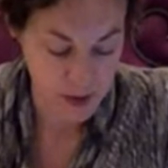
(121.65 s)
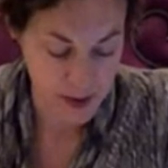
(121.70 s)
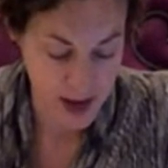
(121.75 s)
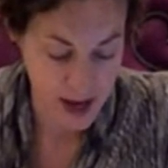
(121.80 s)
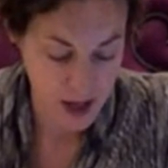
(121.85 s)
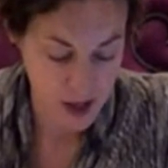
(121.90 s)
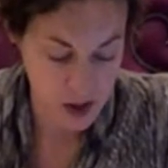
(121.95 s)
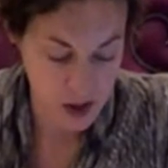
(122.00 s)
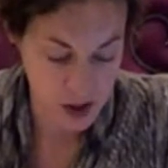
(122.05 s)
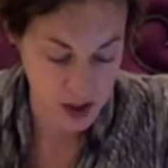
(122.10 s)

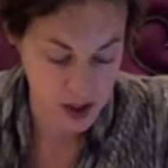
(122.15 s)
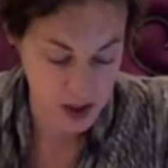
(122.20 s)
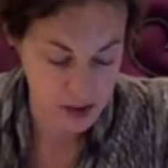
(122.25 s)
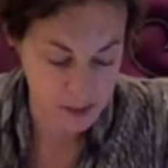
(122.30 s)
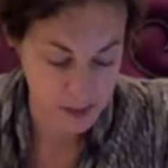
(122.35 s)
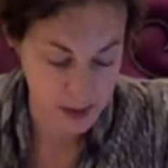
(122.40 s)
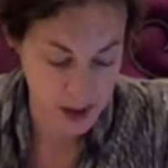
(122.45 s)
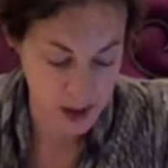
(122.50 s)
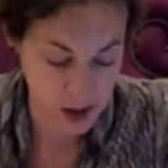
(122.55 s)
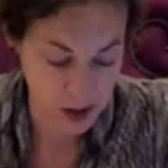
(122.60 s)
that, she
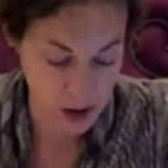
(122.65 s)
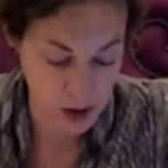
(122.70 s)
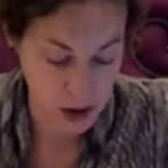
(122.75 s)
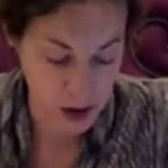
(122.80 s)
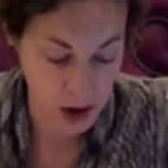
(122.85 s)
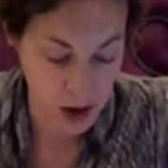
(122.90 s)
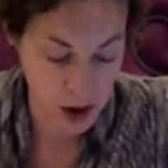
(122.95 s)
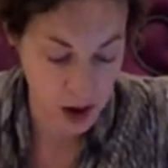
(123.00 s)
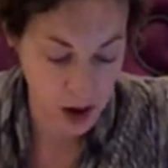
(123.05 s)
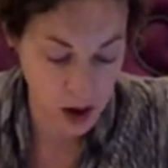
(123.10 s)
spun a
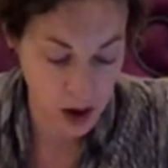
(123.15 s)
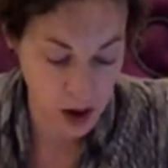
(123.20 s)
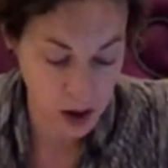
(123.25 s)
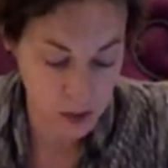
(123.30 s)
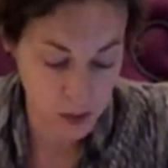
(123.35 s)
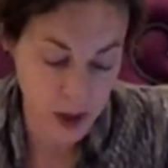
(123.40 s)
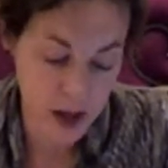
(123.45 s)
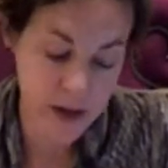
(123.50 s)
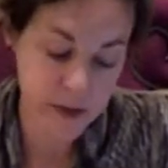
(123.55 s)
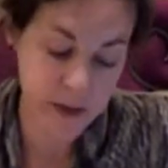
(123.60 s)
long
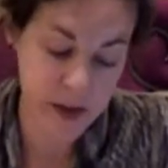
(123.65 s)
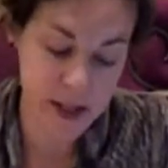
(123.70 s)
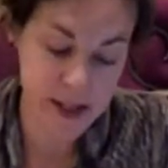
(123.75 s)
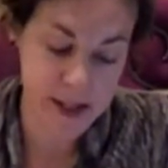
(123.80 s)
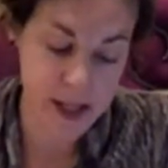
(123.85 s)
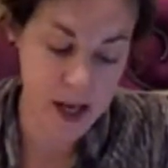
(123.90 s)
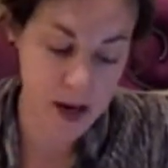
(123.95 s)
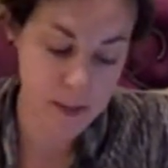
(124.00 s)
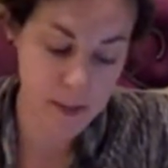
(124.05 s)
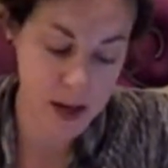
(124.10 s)
one for the
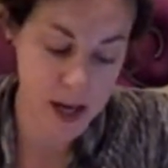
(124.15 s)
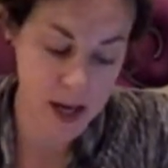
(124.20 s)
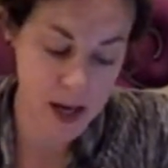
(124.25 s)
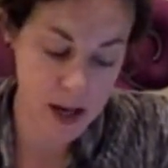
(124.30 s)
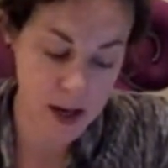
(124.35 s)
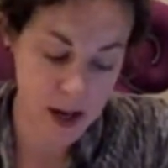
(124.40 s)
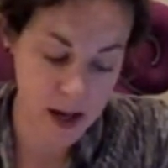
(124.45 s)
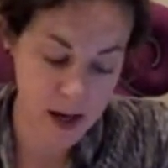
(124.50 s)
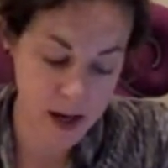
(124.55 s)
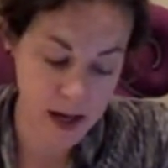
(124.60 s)

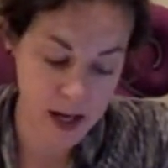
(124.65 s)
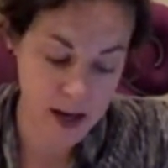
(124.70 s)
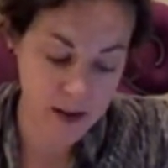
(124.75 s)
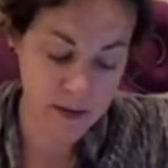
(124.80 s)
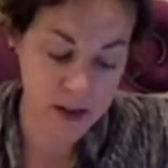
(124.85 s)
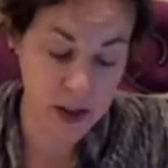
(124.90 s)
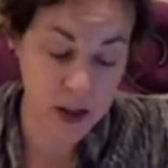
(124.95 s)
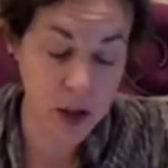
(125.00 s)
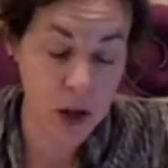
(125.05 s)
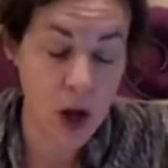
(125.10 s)
centipede and an
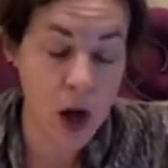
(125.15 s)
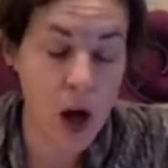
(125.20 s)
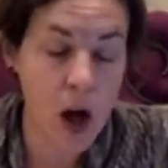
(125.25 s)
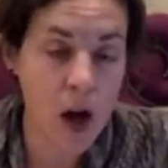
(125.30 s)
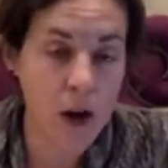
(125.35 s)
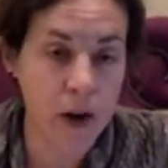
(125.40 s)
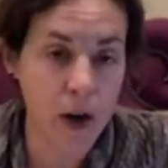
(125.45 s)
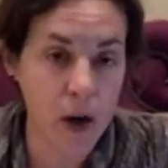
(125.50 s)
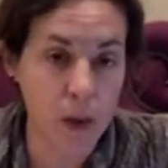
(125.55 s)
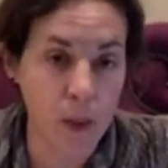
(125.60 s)
even
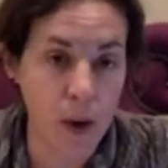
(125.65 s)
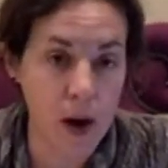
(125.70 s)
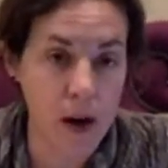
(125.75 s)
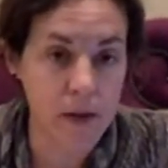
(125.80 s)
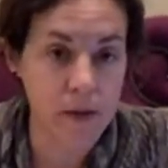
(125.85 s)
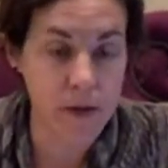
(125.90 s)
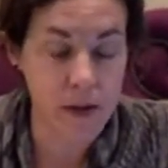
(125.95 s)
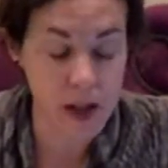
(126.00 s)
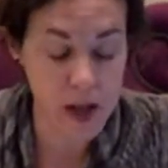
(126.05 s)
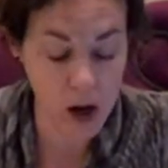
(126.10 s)
longer one
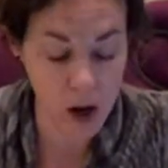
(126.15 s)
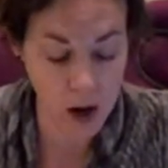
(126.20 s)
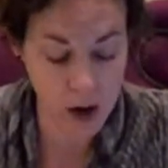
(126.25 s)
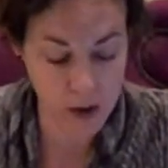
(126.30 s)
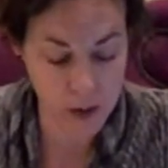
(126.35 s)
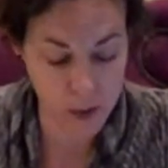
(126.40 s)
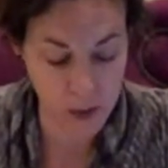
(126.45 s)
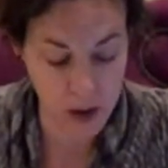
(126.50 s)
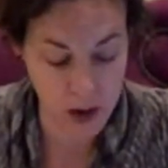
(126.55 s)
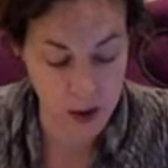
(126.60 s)
for the
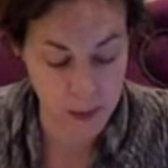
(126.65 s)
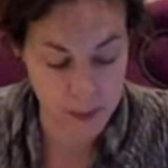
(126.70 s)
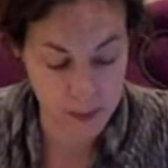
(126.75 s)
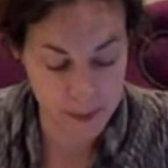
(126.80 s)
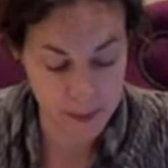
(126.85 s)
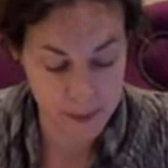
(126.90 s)
earthworm.